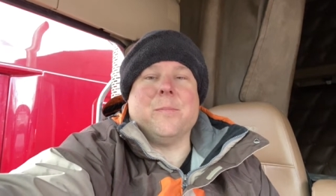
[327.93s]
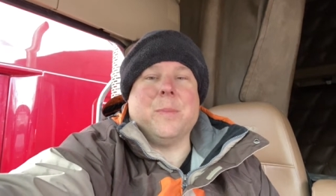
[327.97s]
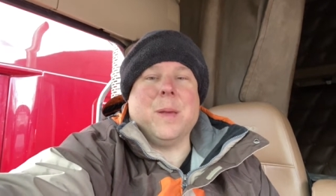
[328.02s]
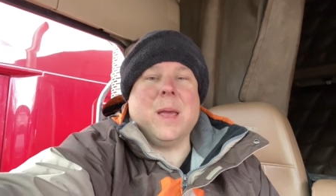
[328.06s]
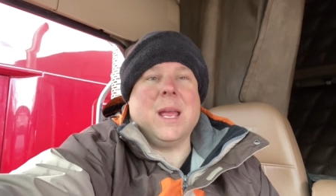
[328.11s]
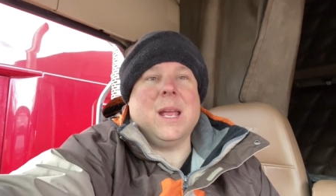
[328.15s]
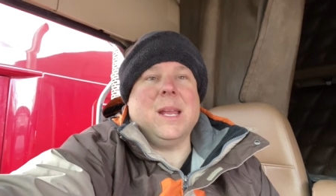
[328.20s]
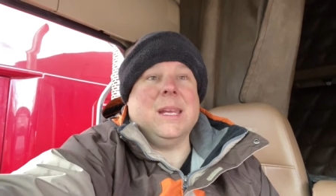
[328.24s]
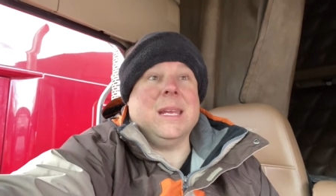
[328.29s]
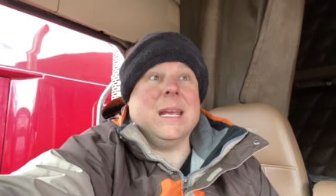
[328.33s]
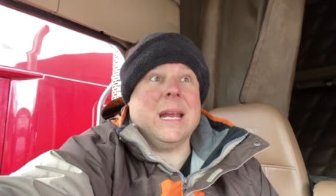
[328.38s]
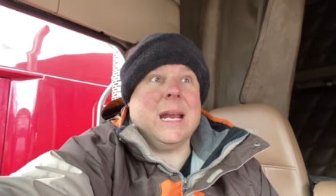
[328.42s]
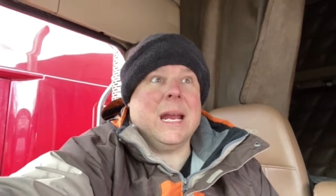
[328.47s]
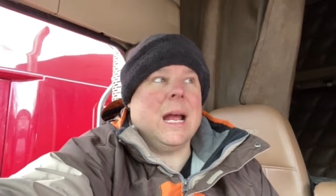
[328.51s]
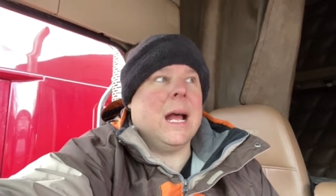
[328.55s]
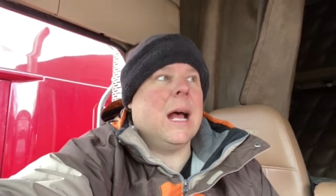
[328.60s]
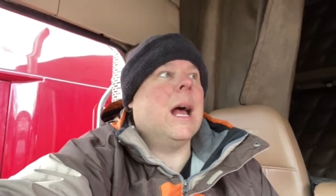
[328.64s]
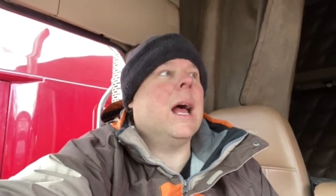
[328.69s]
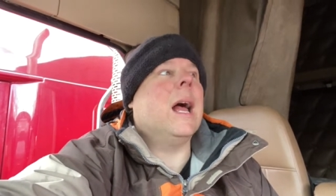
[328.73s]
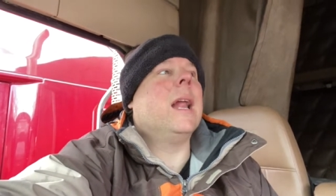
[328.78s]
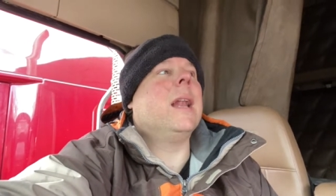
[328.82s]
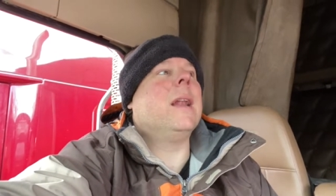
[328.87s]
pin you
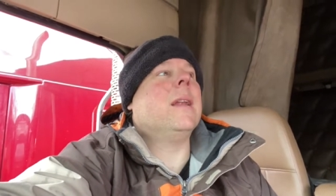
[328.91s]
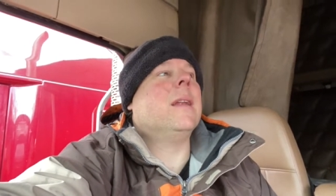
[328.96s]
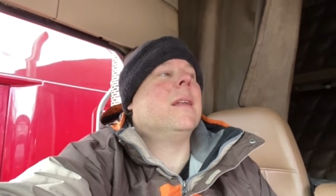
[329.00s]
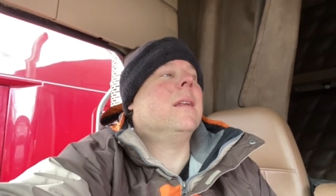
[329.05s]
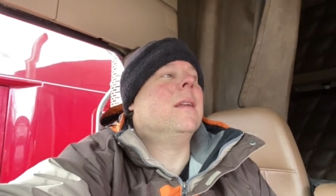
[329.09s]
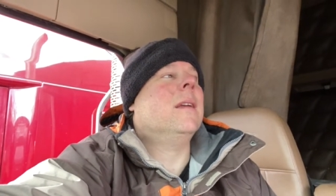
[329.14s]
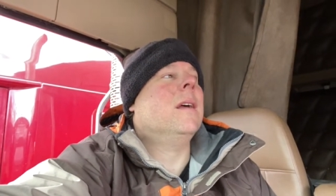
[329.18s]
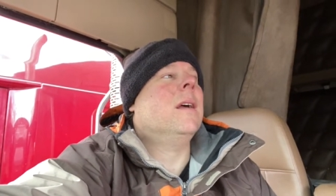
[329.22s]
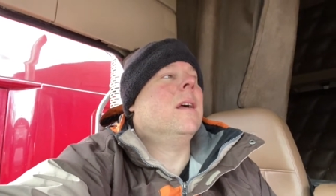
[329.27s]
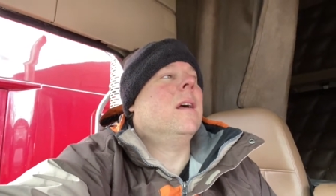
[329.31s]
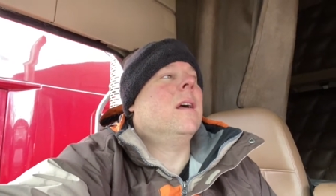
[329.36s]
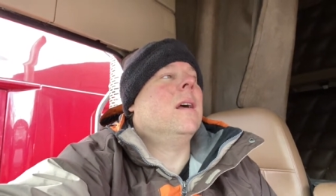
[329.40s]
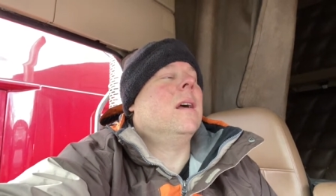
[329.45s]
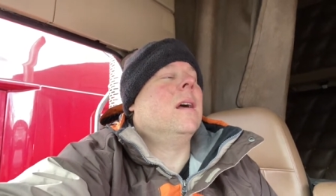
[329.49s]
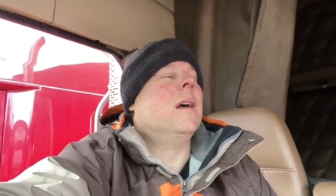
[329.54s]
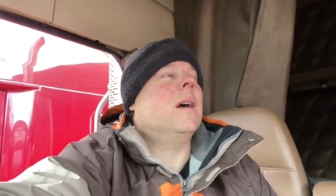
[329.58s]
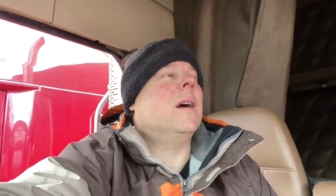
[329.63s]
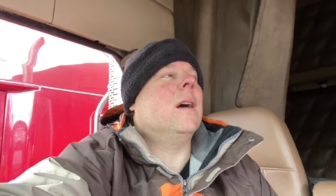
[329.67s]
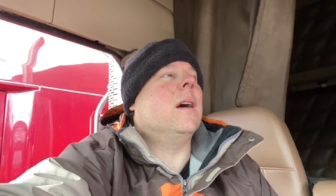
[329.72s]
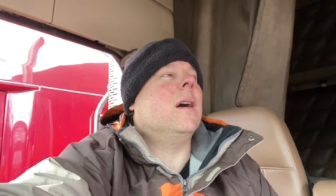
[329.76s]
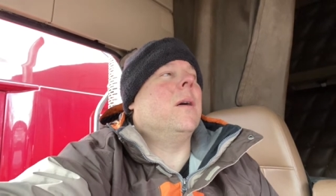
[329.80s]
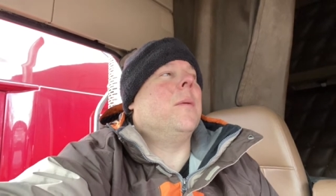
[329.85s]
got
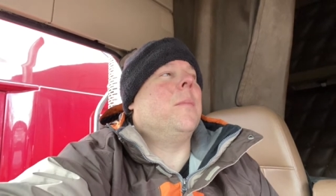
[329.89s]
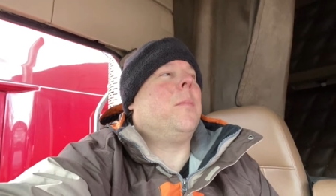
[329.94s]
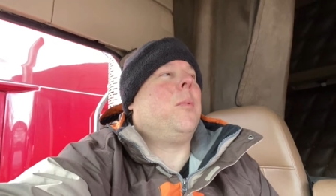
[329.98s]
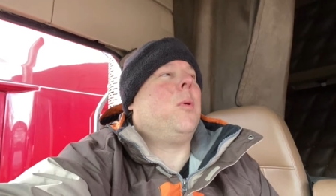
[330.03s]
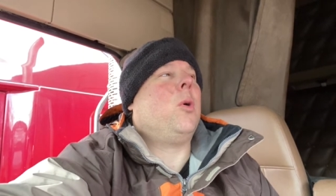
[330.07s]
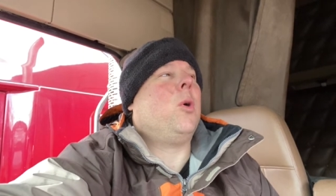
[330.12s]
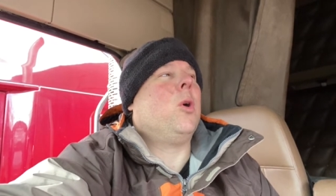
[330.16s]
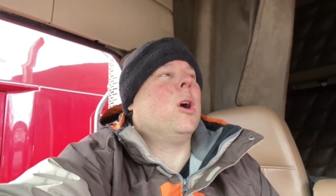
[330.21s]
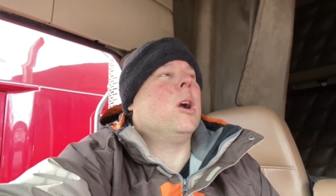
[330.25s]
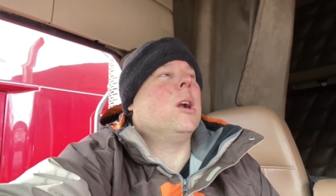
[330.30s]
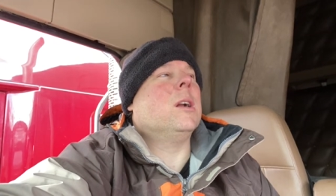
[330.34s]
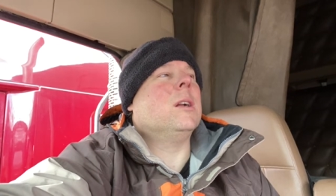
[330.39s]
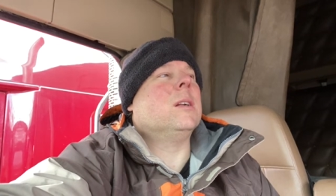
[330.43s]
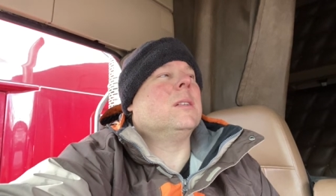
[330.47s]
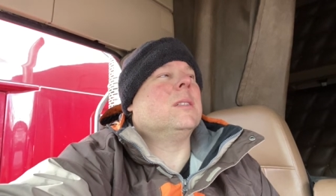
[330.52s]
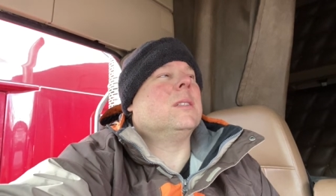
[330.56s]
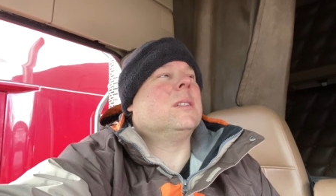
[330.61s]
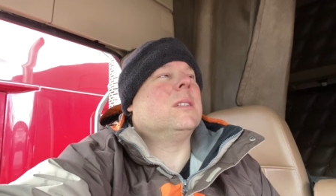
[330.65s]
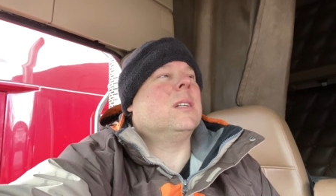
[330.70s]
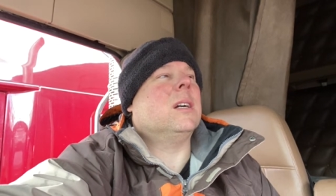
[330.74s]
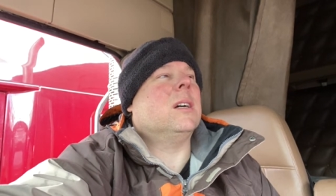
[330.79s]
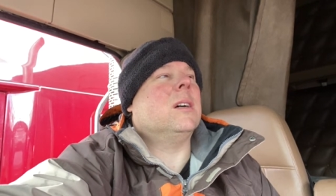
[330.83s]
port.
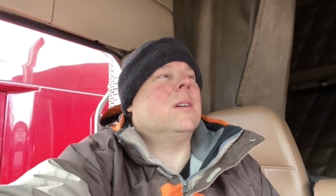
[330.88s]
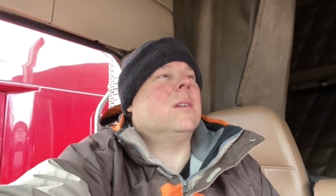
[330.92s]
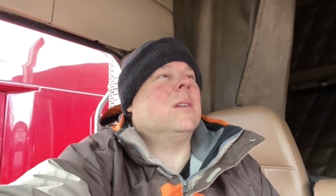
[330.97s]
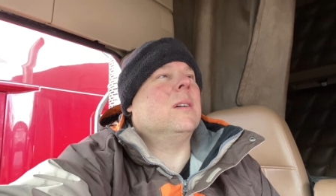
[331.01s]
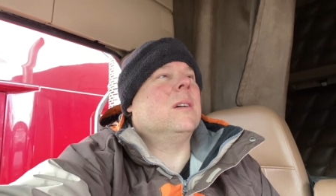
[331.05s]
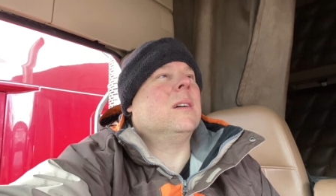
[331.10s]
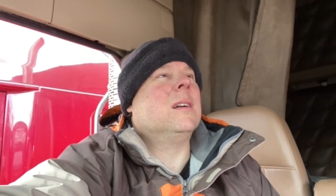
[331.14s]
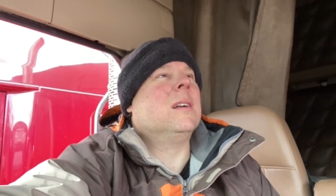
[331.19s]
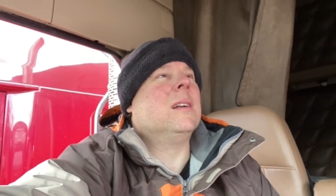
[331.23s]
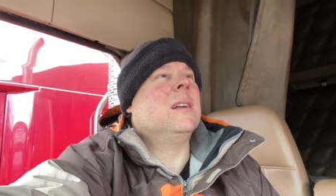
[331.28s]
So